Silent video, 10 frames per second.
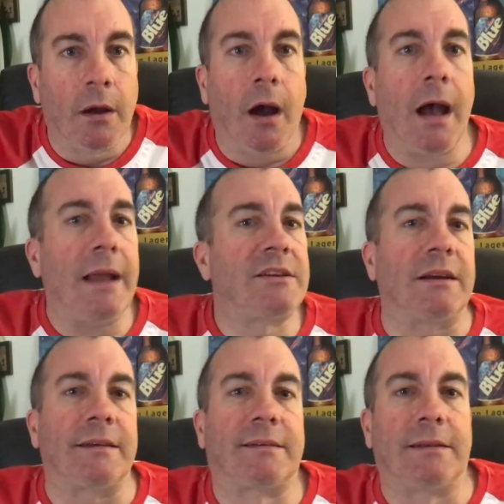I
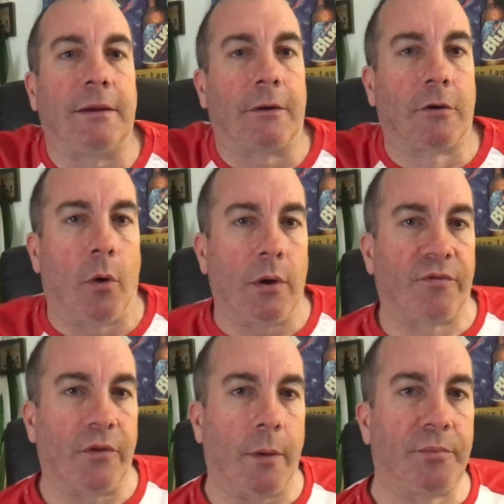just see her going
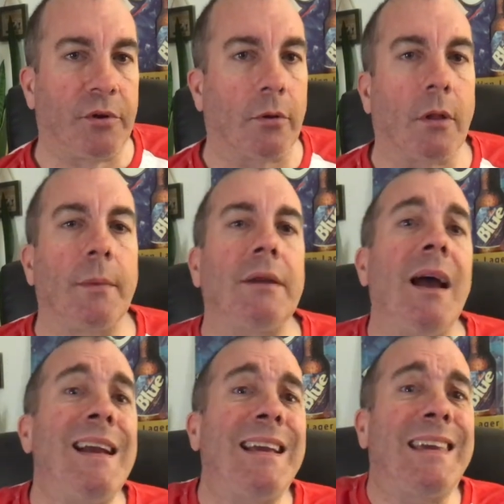for the Purell. I'm like, again?
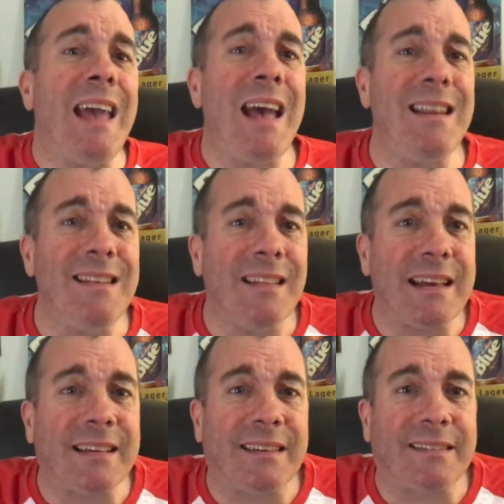Like,
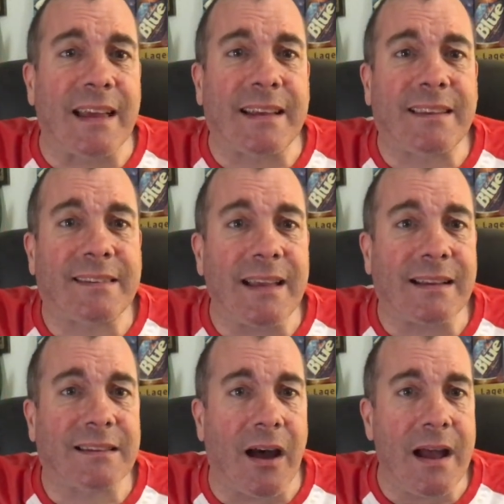this is like
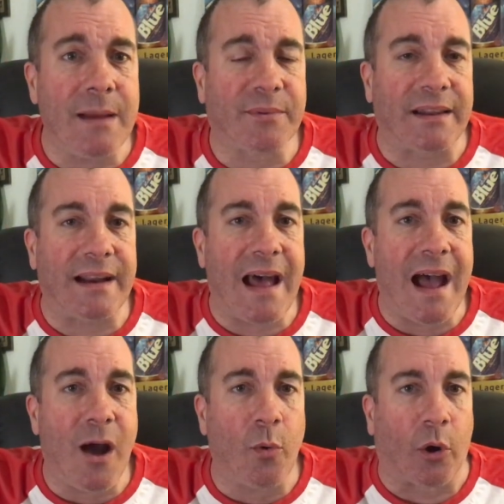6 times in an
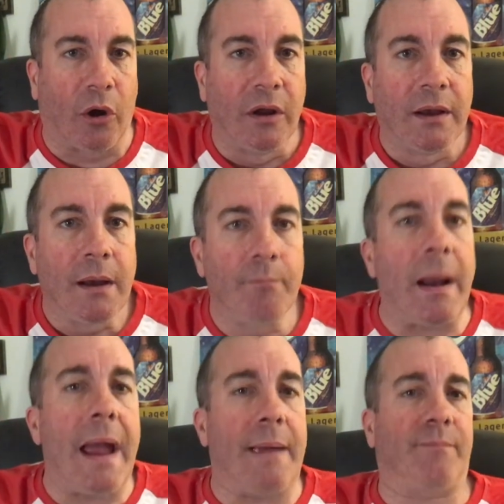hour.
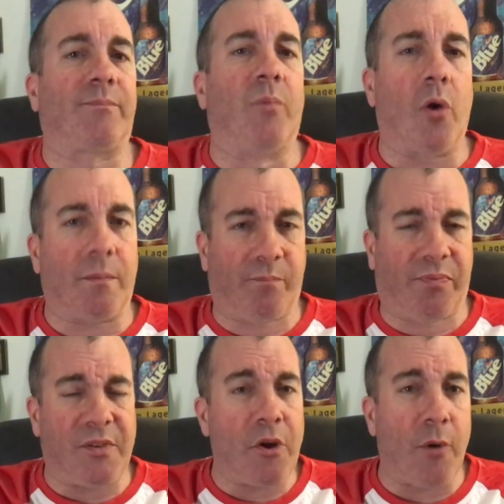Bang! More
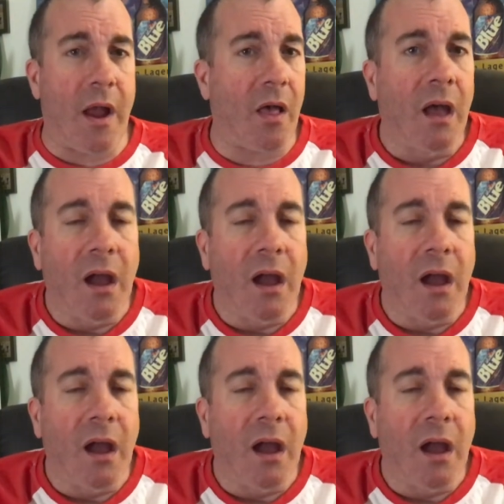Purell.